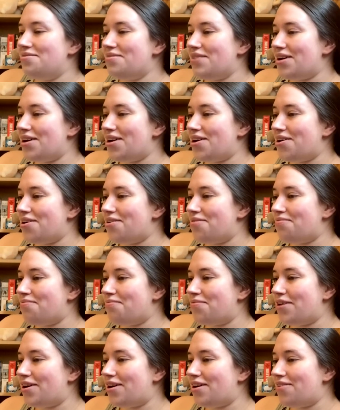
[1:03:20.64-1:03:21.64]

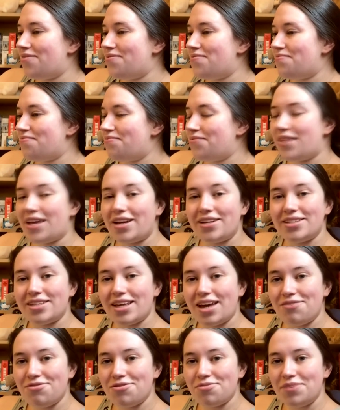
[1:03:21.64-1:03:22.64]
But thanks
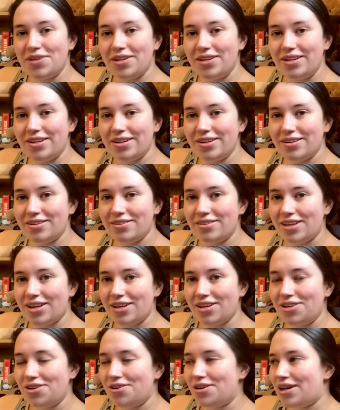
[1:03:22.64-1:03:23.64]
again for being here.
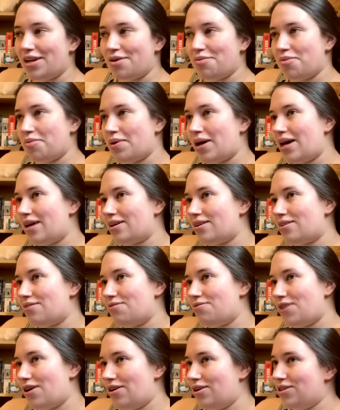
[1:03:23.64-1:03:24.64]
Thank you, and I'll be back
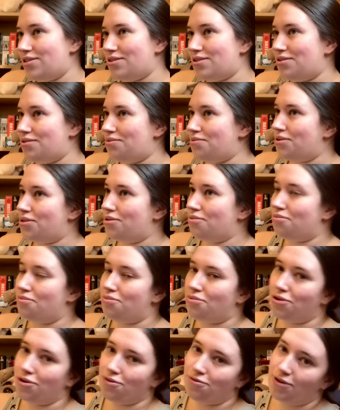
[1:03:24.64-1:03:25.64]
very soon with
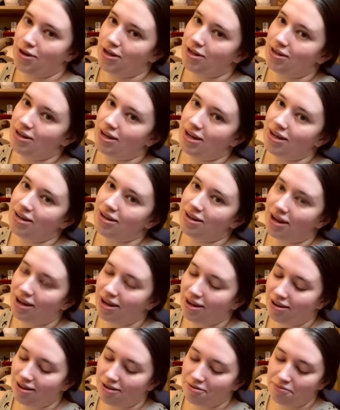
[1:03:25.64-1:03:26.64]
more fun. And
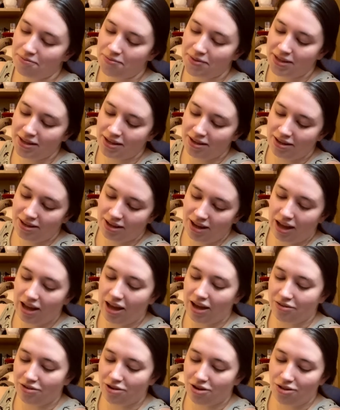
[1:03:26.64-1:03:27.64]
I
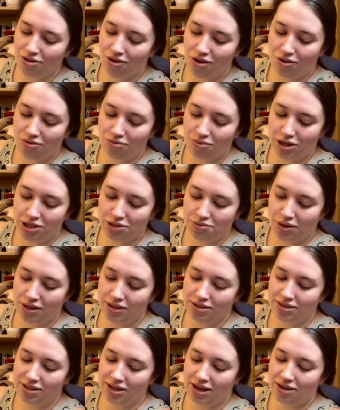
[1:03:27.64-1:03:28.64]
have got a lot of Witch
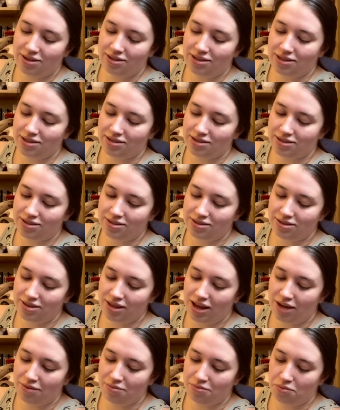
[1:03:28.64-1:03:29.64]
Wednesday ideas
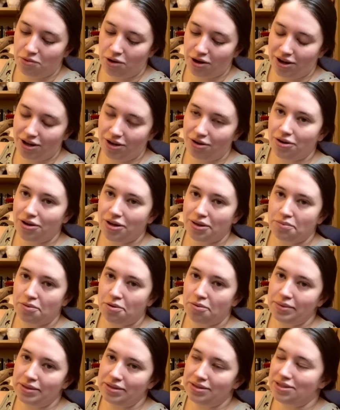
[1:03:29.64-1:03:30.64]
that I'm working on at the
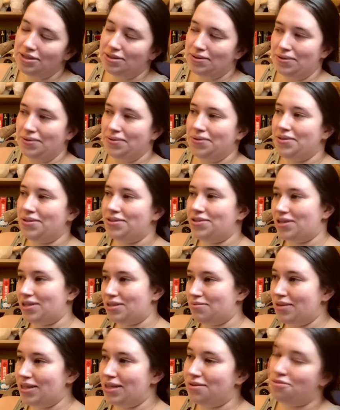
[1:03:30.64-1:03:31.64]
moment, so
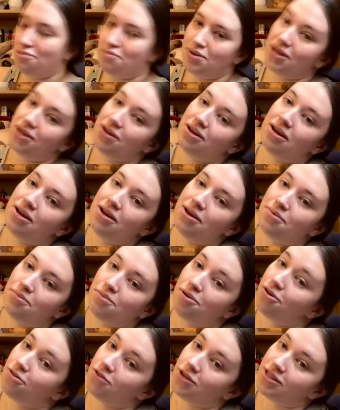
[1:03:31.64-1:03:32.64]
trust me, there will be
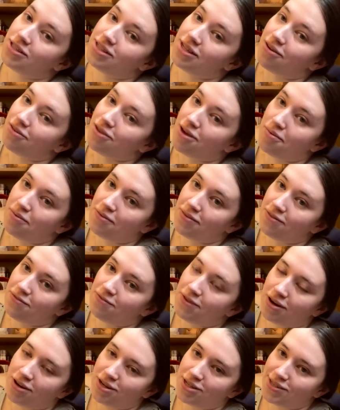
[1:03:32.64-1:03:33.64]
more fun stuff coming
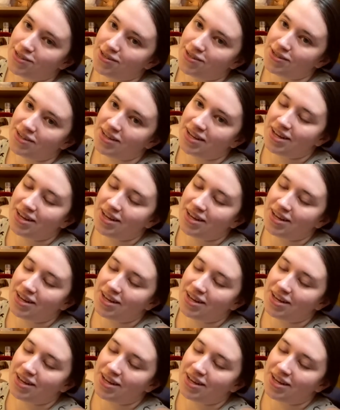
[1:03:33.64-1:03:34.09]
very soon.